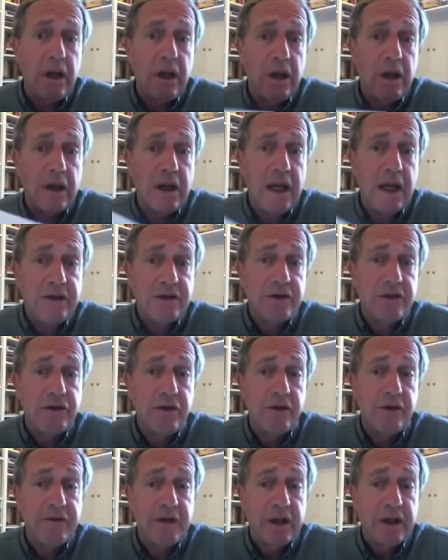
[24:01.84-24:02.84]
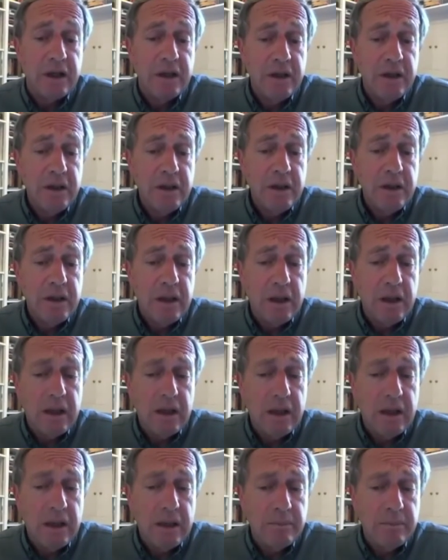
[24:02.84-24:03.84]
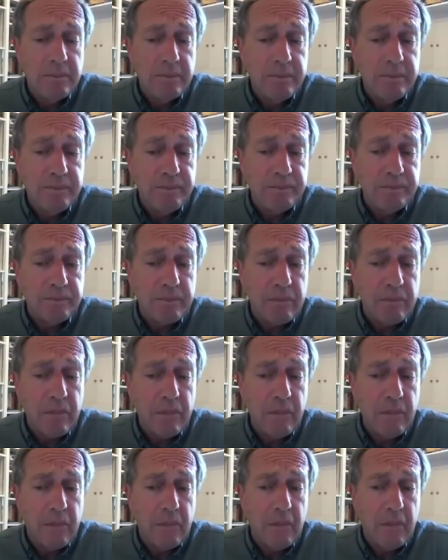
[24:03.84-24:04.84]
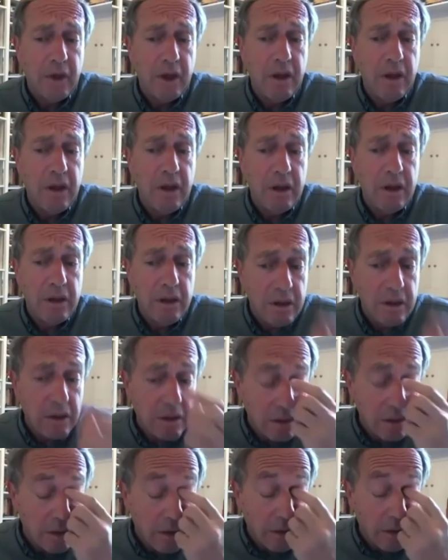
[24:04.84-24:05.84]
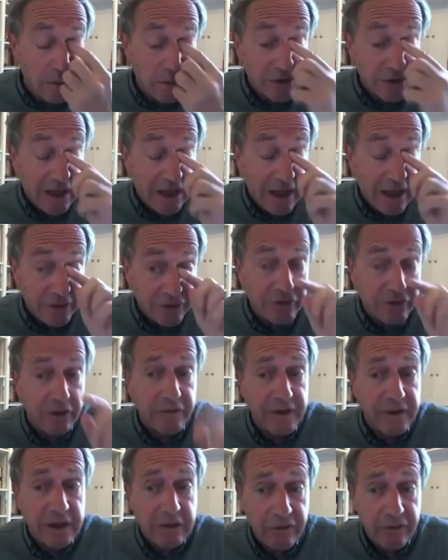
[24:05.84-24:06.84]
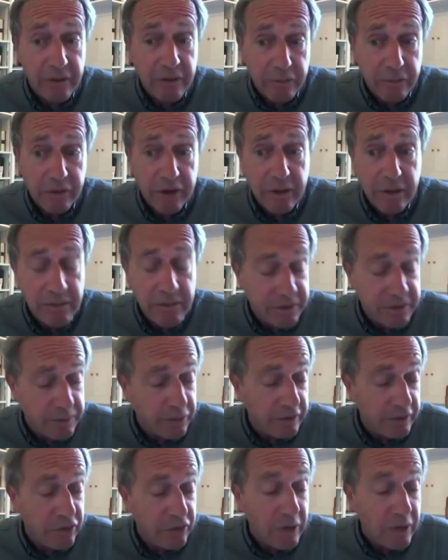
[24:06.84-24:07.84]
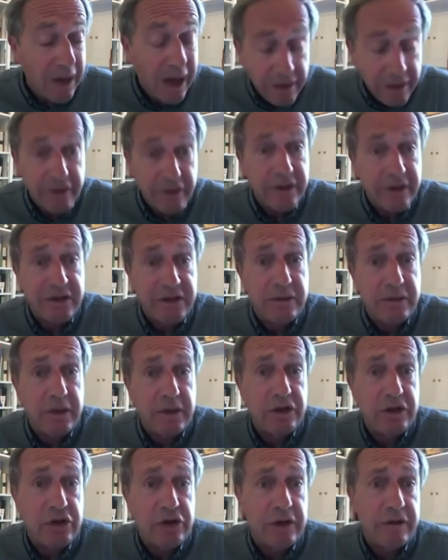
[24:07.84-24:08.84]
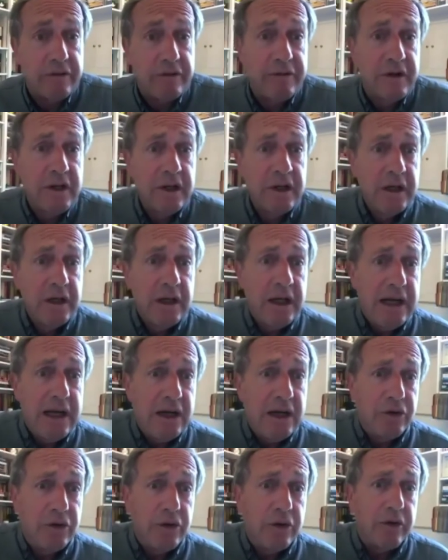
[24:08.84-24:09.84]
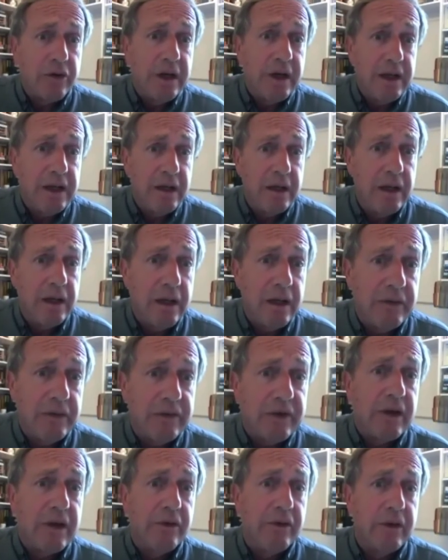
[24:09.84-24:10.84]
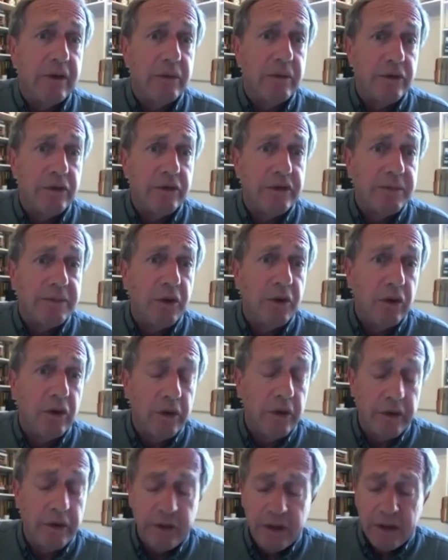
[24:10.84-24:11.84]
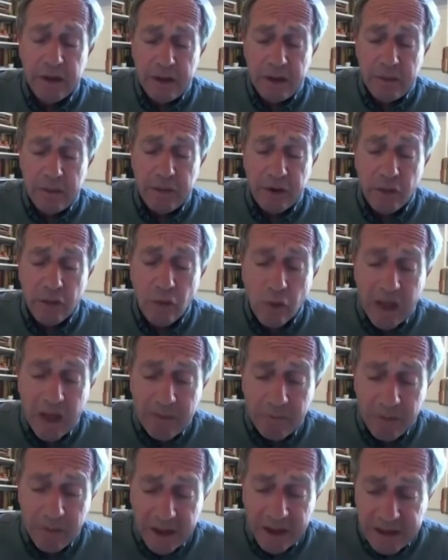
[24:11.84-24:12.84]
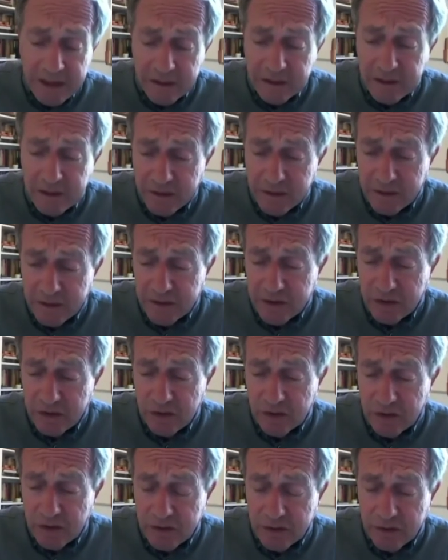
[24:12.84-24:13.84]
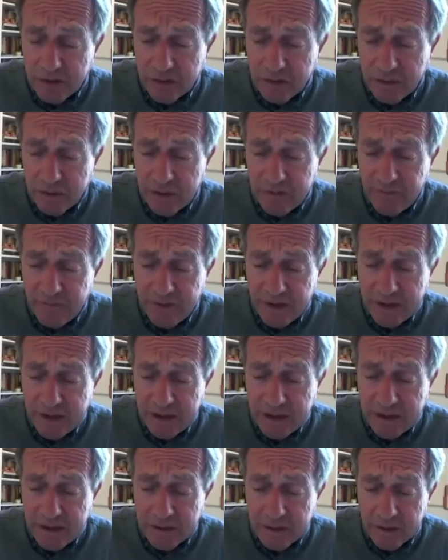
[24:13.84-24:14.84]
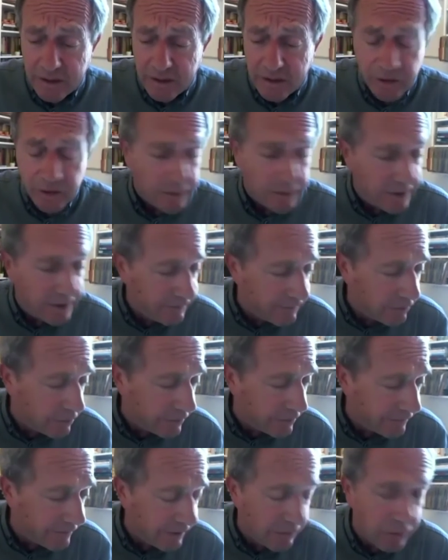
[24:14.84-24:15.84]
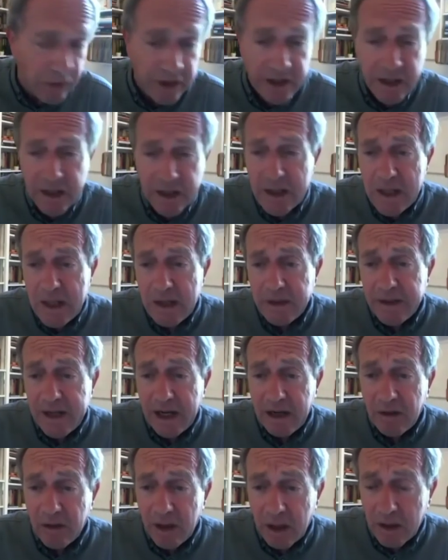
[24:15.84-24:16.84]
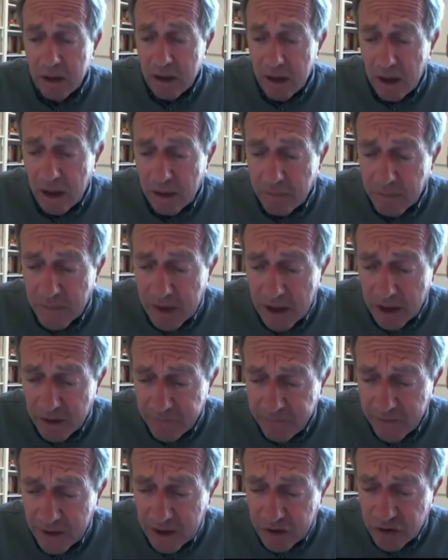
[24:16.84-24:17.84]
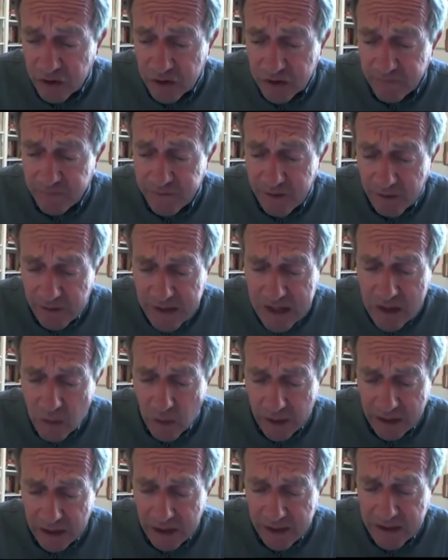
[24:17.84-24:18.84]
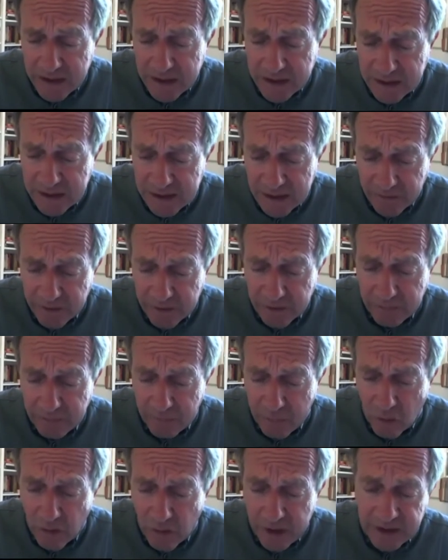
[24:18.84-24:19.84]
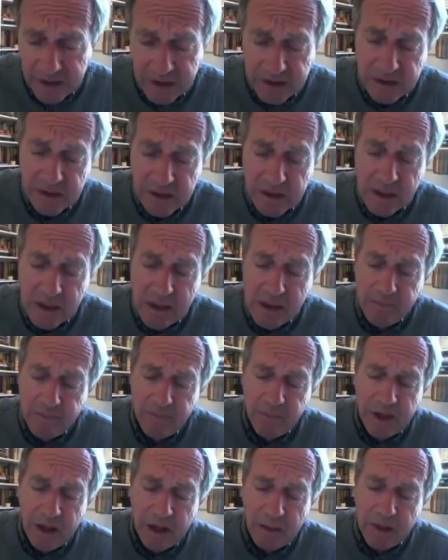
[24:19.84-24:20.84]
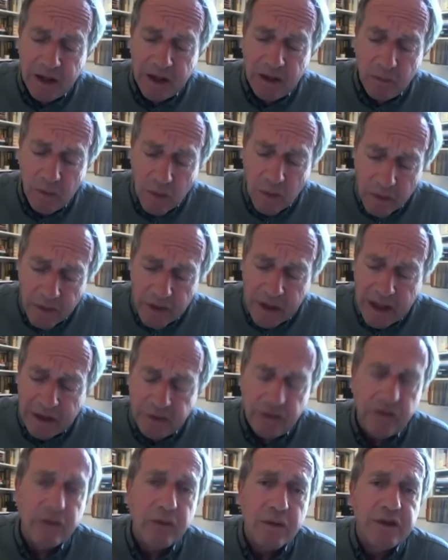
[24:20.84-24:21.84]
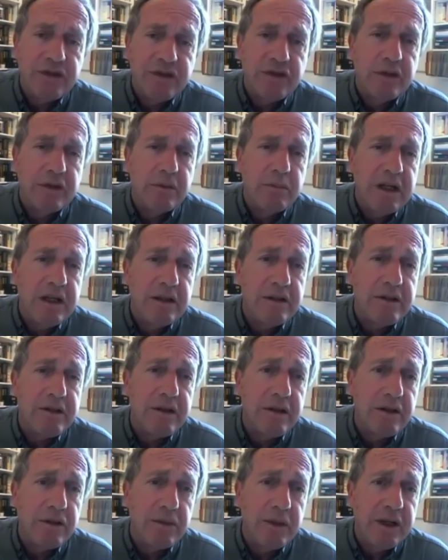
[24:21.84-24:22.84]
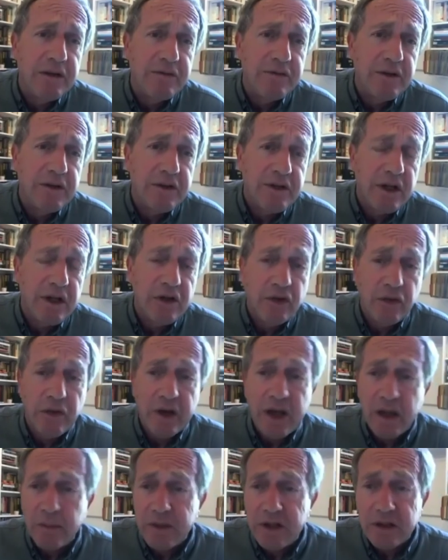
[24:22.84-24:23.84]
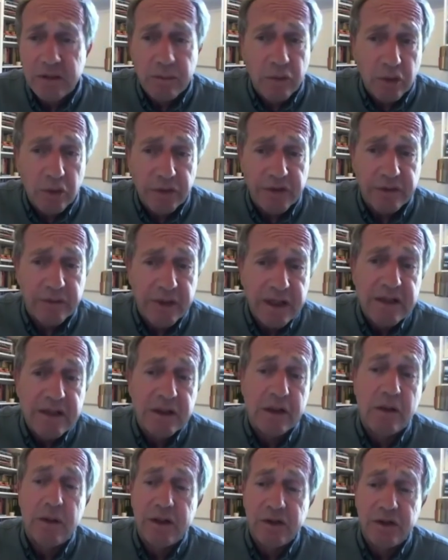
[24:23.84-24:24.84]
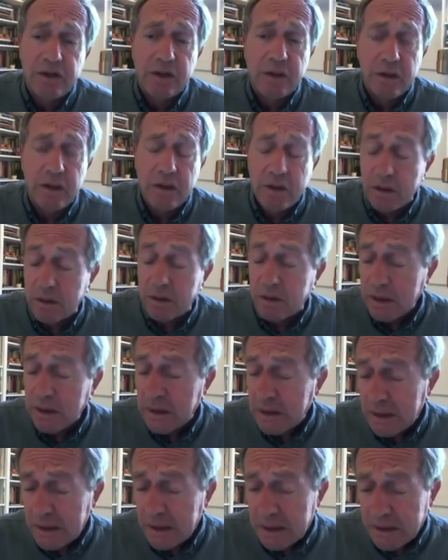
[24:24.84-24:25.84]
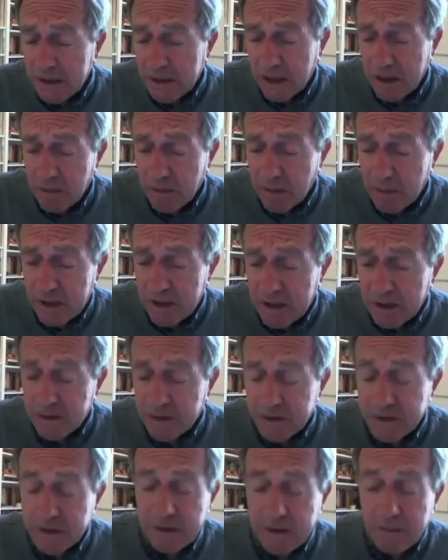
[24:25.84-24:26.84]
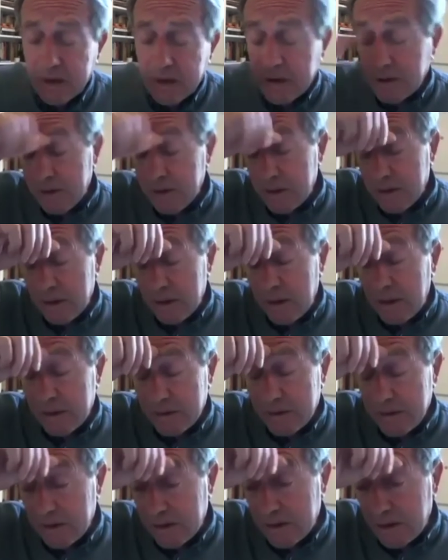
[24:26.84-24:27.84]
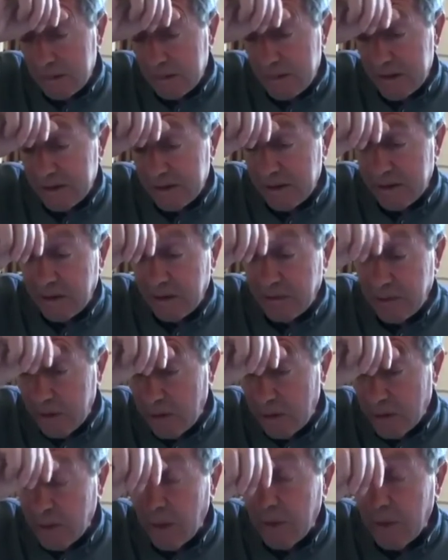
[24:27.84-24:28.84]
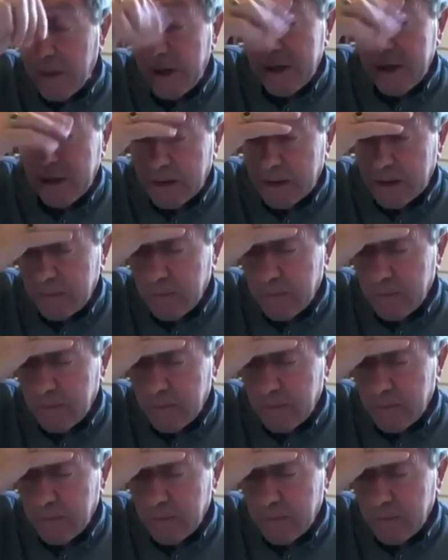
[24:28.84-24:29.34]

catastrophic, you know, there was a catastrophic, from the Kremlin's point of view, underestimation of how Ukraine as a country would respond. But all that played into the decision to invade on the 24th of February. Now, I'm going to finish just very quickly this seventh point about what the national question means in the 21st century. I mean, it's more to raise a question than to tell you what my answers are because I don't know what they are.